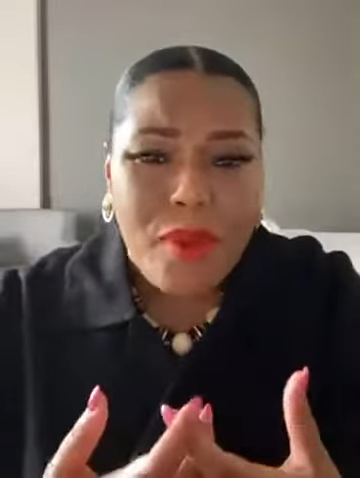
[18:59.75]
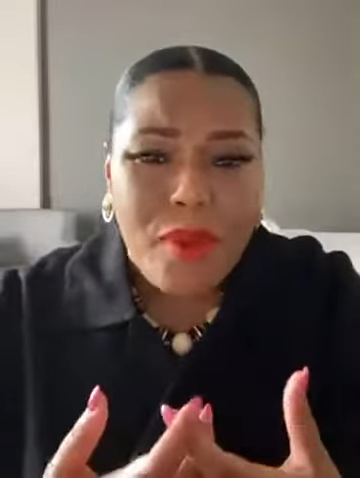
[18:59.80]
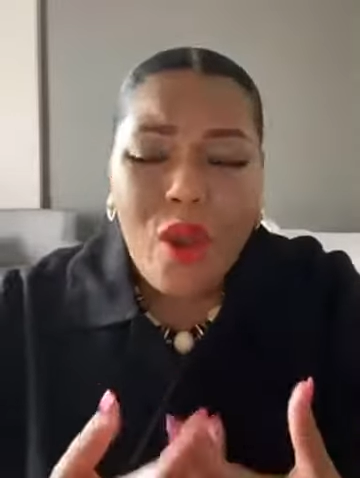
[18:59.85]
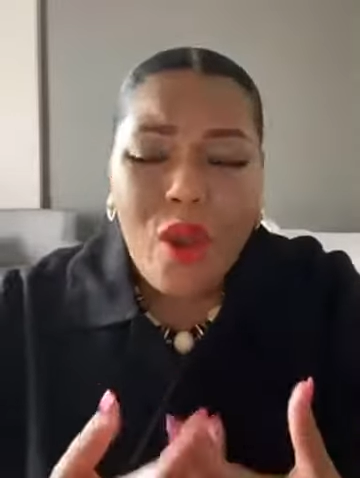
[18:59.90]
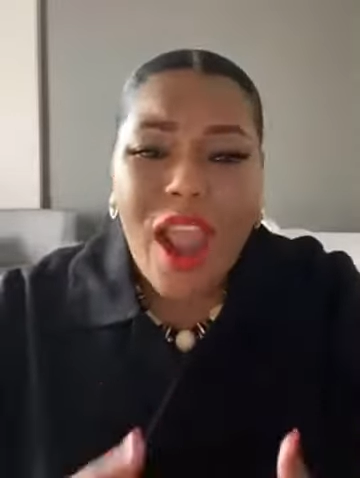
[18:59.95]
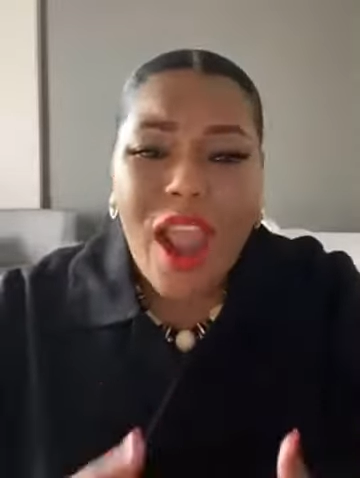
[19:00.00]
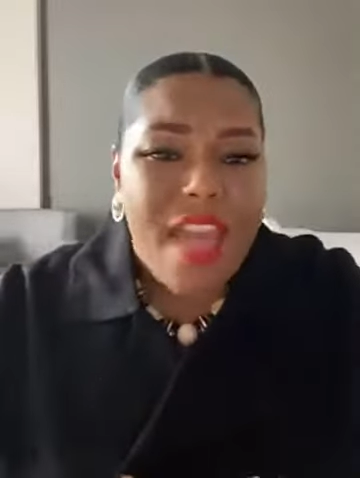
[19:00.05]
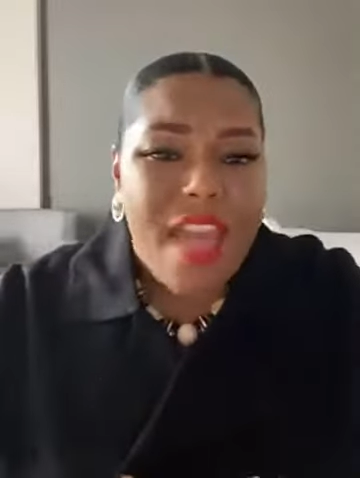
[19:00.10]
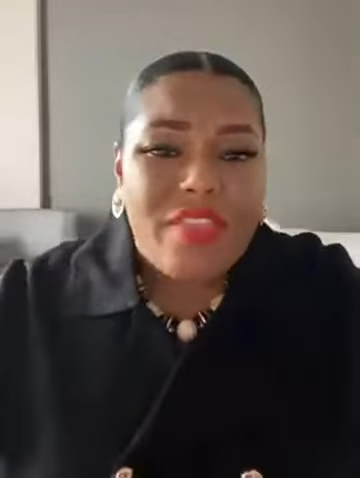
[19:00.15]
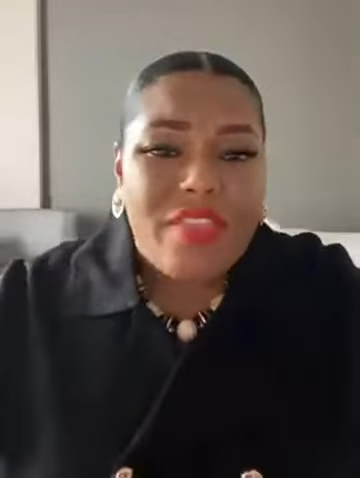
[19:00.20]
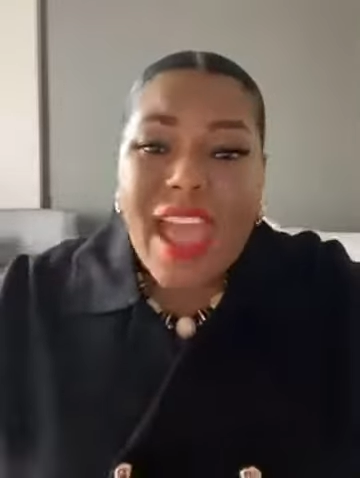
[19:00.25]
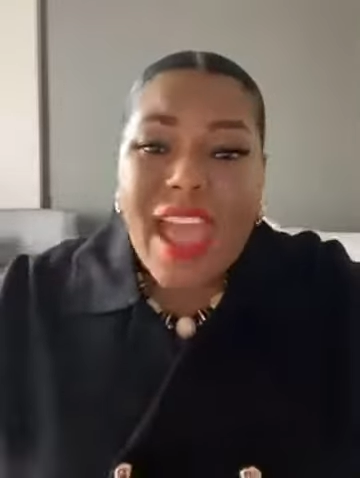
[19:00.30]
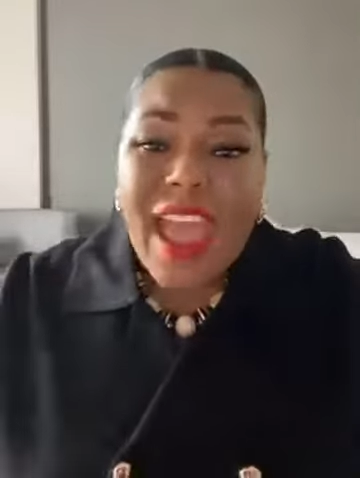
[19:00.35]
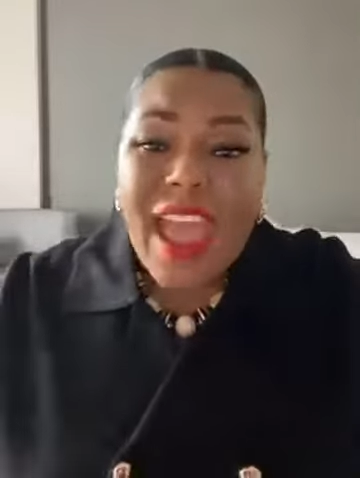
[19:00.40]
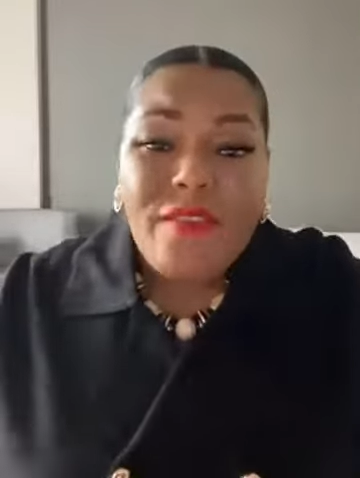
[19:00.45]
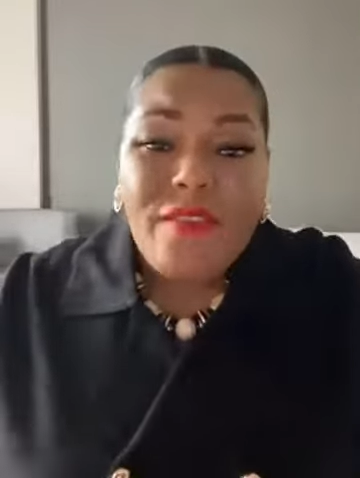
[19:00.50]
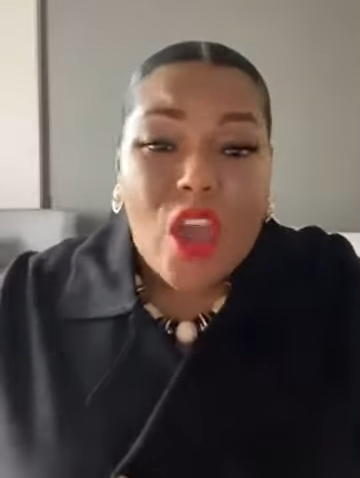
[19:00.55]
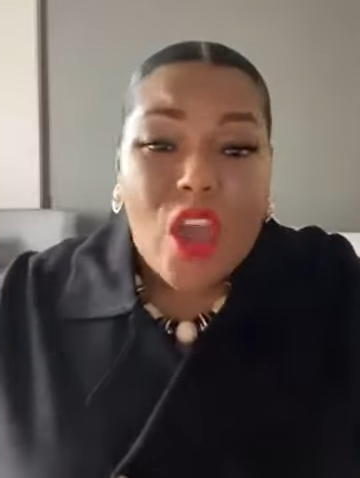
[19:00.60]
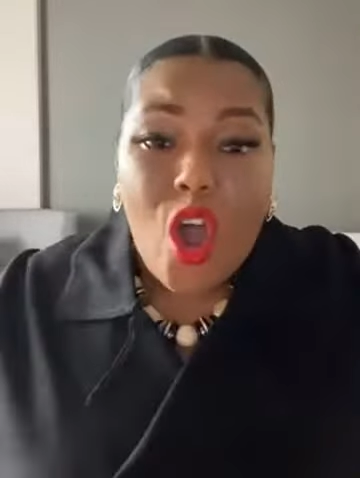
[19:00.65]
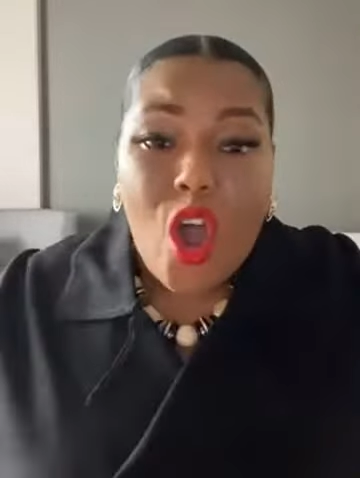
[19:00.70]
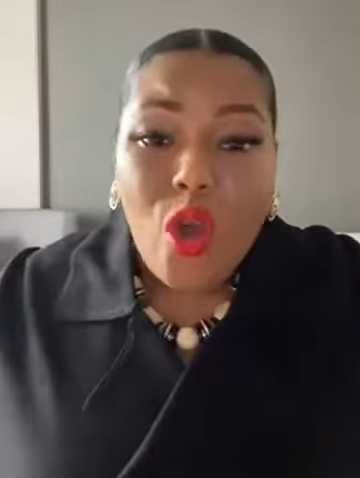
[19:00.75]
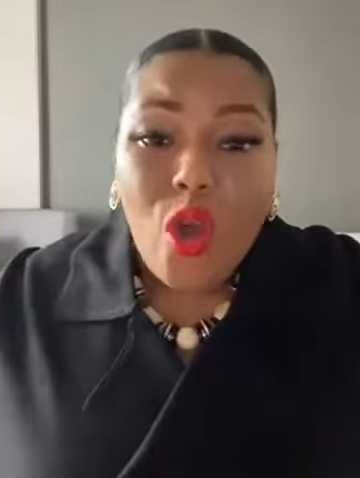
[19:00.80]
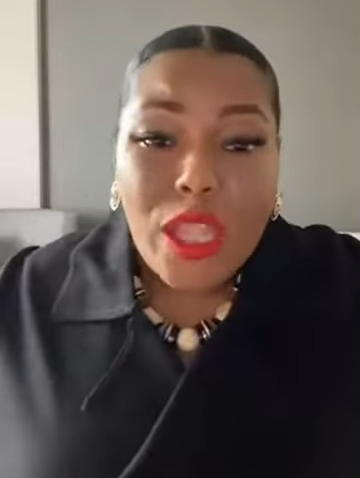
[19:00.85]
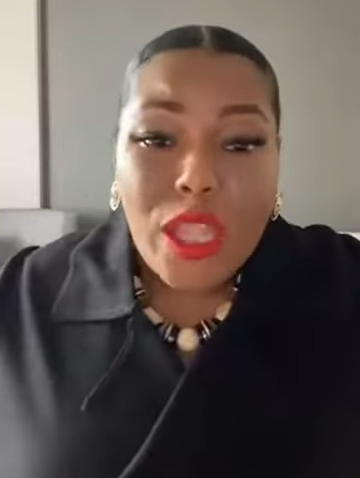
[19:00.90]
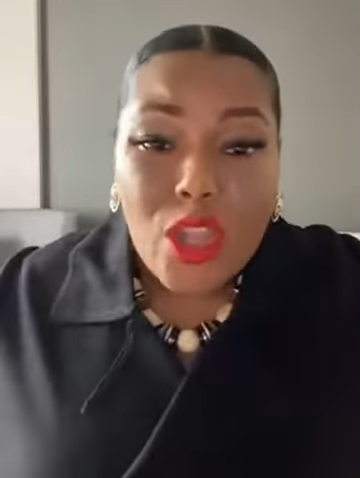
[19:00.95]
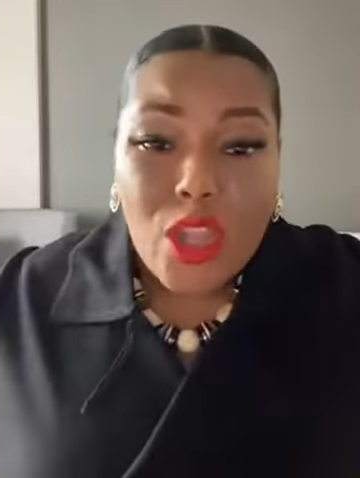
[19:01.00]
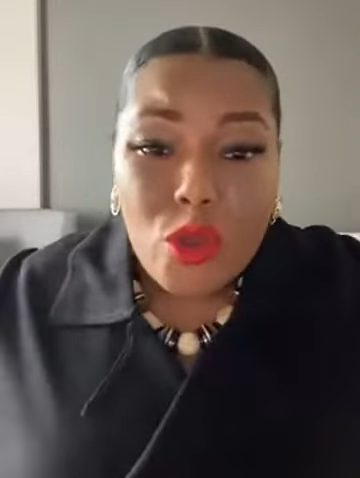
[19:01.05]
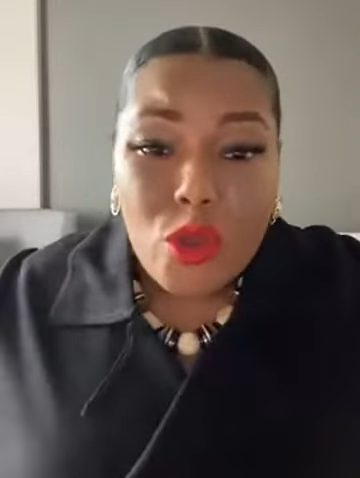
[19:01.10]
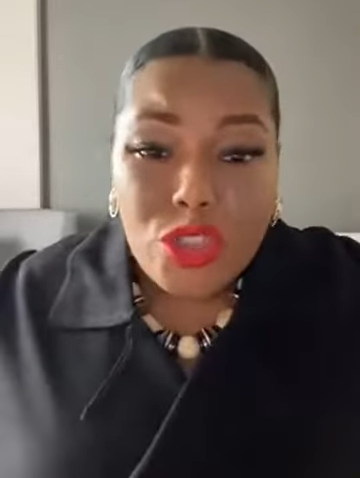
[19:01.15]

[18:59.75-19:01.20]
that have the Holy Ghost just